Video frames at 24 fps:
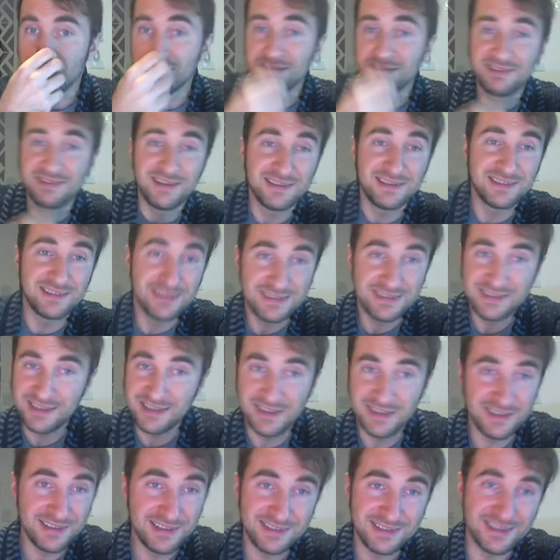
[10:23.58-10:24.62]
this doesn't
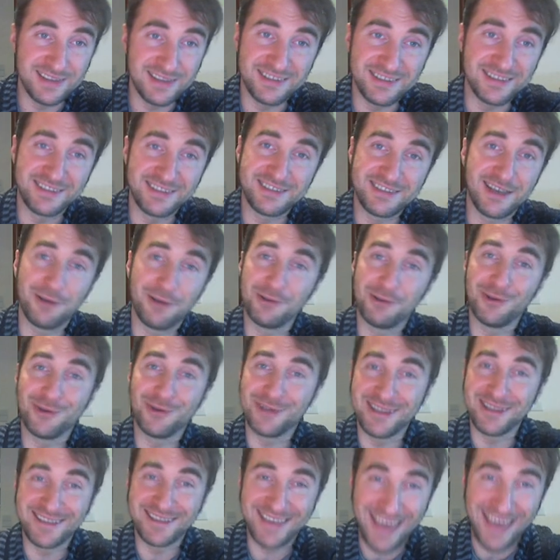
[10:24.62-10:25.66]
sound all
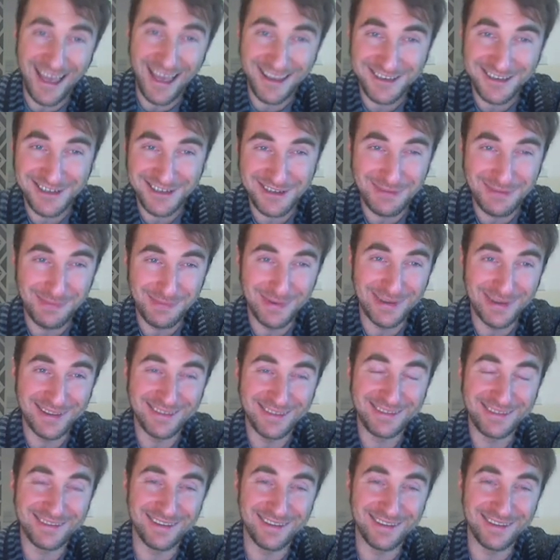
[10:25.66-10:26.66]
that catchy, but